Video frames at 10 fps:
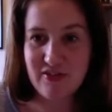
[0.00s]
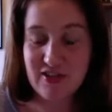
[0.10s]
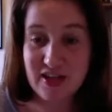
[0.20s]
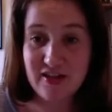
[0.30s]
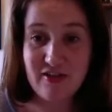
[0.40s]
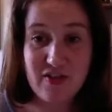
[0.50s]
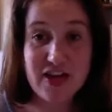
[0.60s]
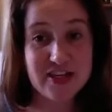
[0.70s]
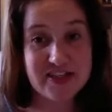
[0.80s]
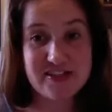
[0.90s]
If that if you
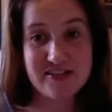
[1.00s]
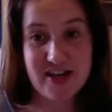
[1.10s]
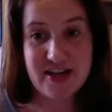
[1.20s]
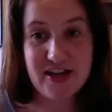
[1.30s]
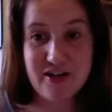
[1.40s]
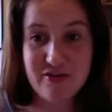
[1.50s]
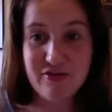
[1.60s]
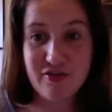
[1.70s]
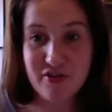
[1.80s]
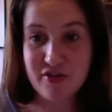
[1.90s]
can sustain that
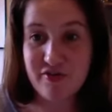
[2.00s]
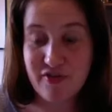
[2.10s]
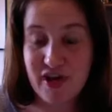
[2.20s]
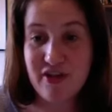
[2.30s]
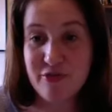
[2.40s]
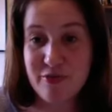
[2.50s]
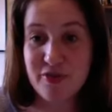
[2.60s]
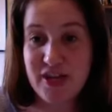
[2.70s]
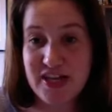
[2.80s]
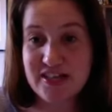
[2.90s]
for five or
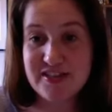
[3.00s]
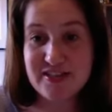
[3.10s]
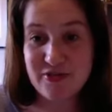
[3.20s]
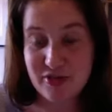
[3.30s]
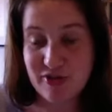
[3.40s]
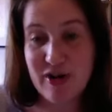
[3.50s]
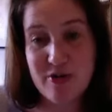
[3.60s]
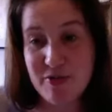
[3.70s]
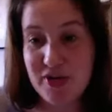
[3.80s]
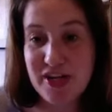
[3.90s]
more years, or three
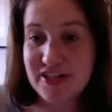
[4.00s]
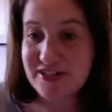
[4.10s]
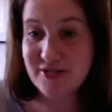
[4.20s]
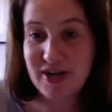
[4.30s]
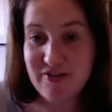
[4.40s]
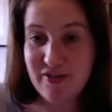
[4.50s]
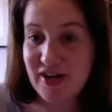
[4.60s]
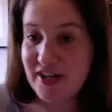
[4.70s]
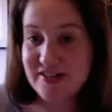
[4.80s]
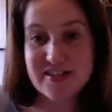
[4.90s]
or more years, or whatever
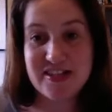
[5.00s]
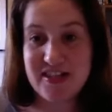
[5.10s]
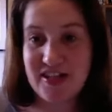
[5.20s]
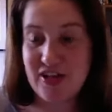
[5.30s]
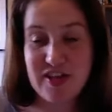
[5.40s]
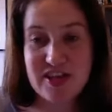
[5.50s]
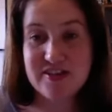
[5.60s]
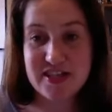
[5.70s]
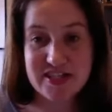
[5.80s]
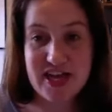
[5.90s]
it is that you think
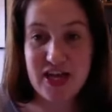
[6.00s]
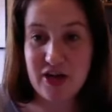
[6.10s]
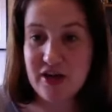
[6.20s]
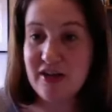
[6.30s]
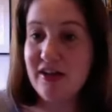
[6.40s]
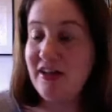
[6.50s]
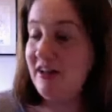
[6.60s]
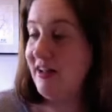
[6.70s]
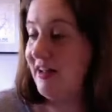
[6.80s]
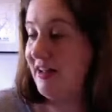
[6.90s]
it's going to take you,
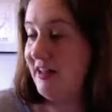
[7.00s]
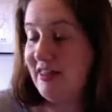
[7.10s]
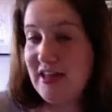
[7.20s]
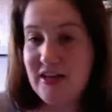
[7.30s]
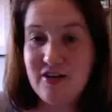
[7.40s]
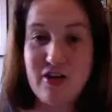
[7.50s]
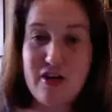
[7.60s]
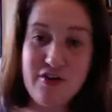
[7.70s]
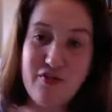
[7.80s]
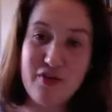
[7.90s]
then
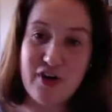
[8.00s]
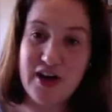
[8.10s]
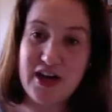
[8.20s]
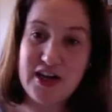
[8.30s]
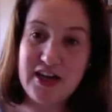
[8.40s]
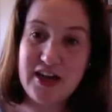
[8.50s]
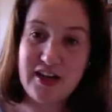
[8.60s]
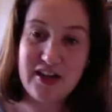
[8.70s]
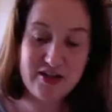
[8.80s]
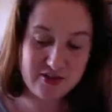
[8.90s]
go for it. And
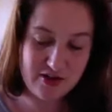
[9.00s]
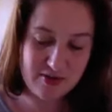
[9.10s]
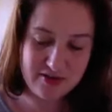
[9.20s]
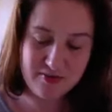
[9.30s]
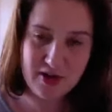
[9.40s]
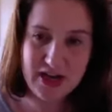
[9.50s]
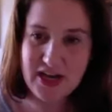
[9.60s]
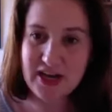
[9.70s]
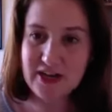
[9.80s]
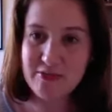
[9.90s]
there's no reason why you
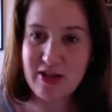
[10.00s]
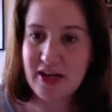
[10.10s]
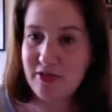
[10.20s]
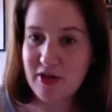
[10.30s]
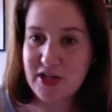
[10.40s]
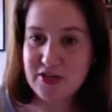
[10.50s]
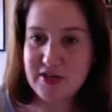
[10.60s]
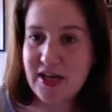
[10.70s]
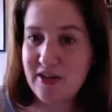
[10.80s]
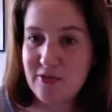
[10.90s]
can't complete it while you're
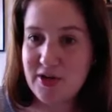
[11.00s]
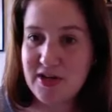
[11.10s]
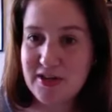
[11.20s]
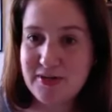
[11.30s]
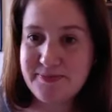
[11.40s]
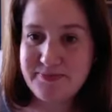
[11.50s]
doing other work.